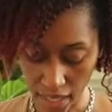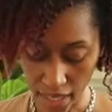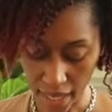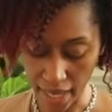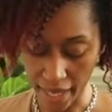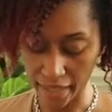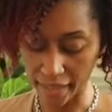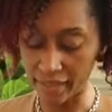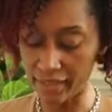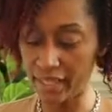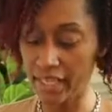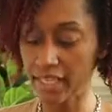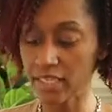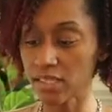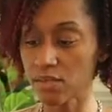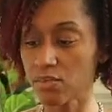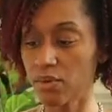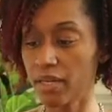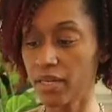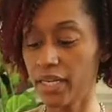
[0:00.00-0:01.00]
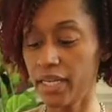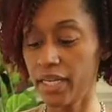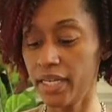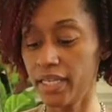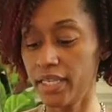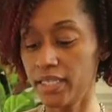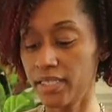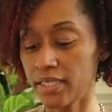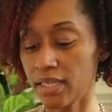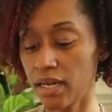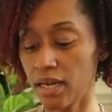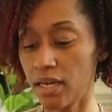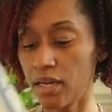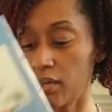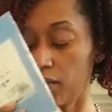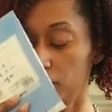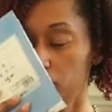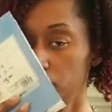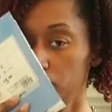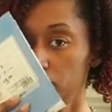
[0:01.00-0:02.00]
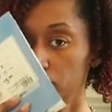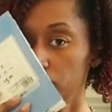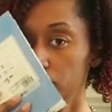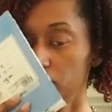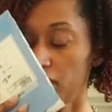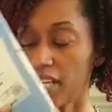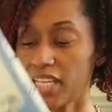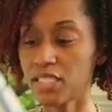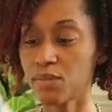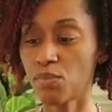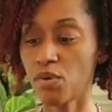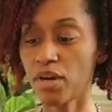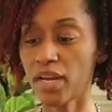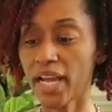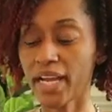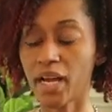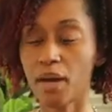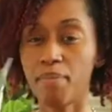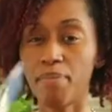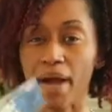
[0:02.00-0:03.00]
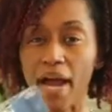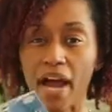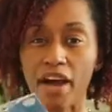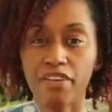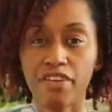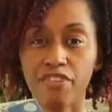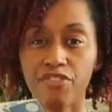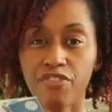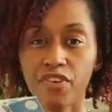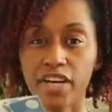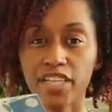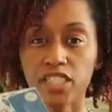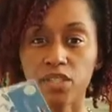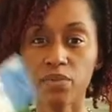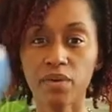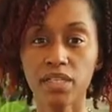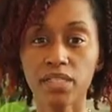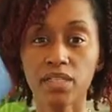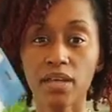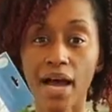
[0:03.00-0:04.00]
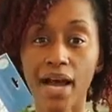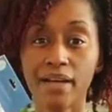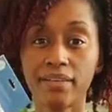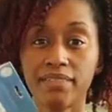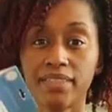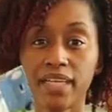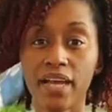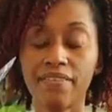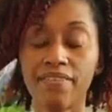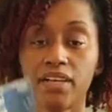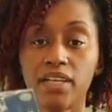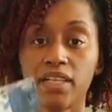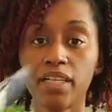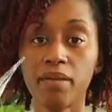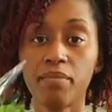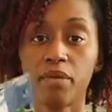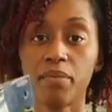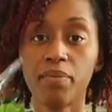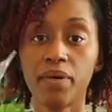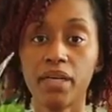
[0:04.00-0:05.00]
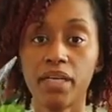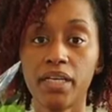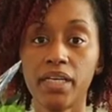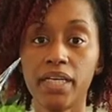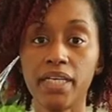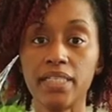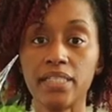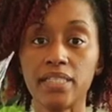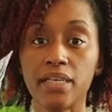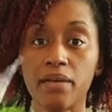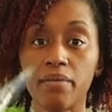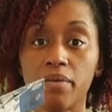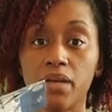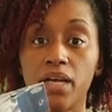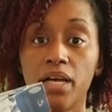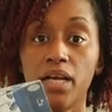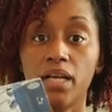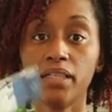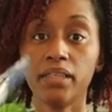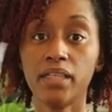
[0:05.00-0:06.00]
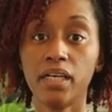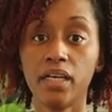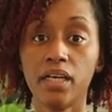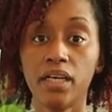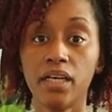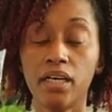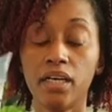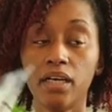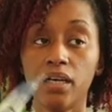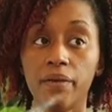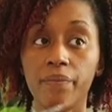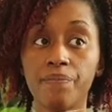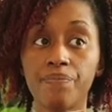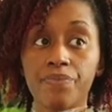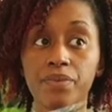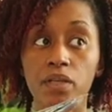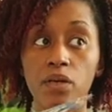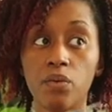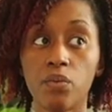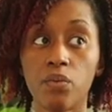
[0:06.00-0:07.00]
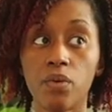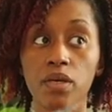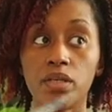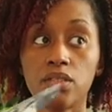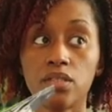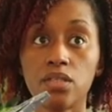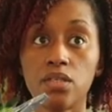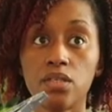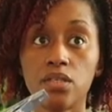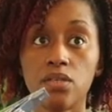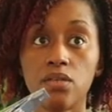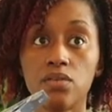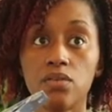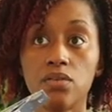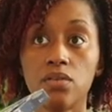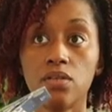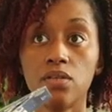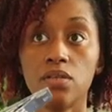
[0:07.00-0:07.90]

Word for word: And this one is, um, it's more like a powder fresh one. So I'll definitely be putting these in the one, two,